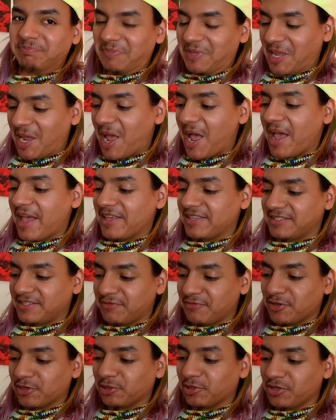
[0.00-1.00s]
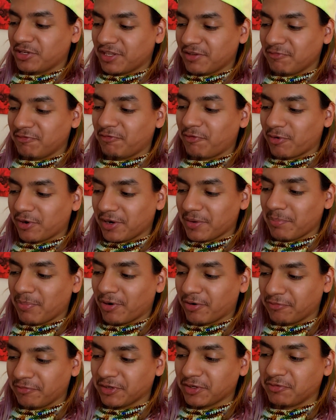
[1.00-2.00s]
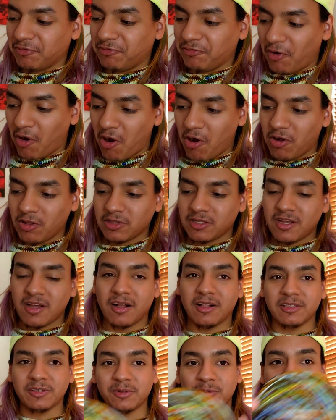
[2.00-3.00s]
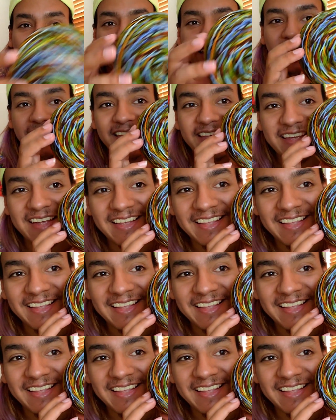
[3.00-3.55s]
Guys, if you're looking for a perfect fall colorway,